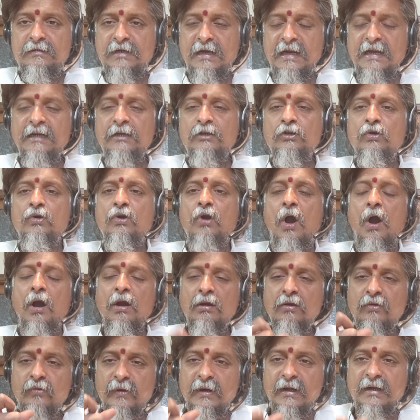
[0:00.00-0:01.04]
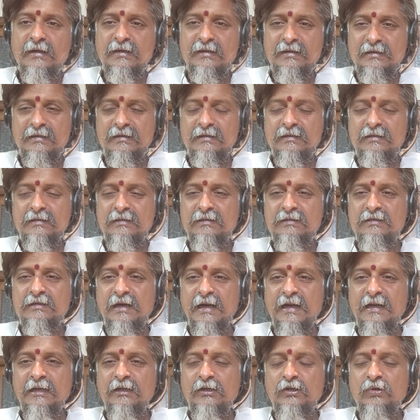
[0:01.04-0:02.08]
trying to conquer,
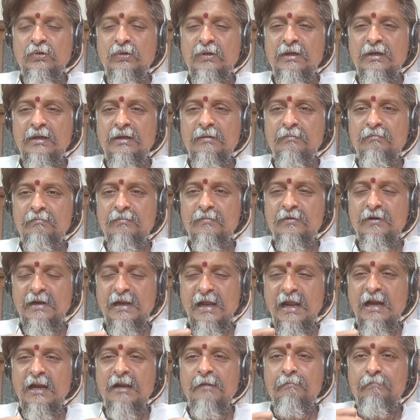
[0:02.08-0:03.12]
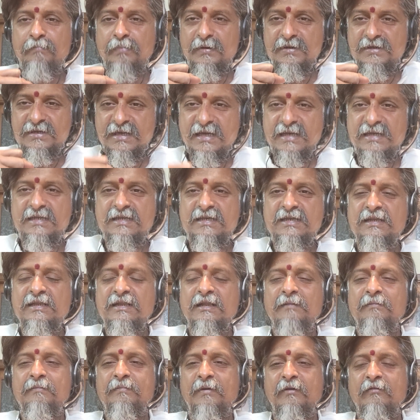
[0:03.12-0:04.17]
trying to really
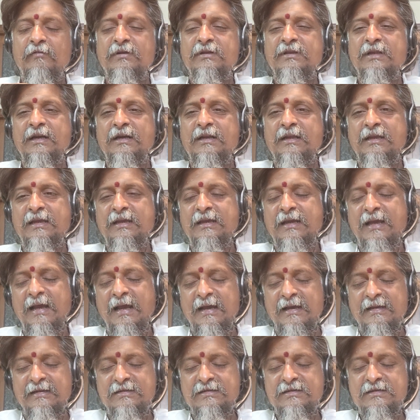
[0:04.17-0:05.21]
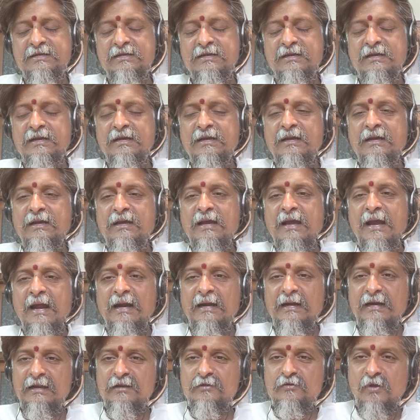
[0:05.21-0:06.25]
possess the power that he has.
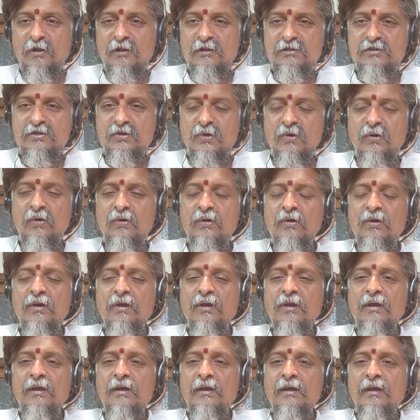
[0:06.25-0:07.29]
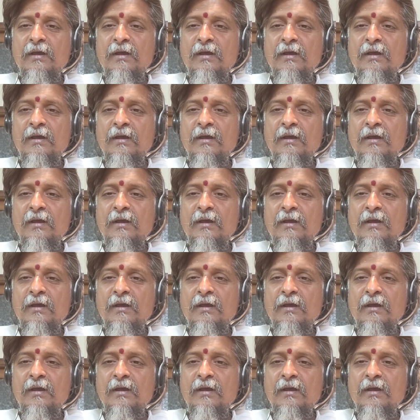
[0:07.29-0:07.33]
And he is also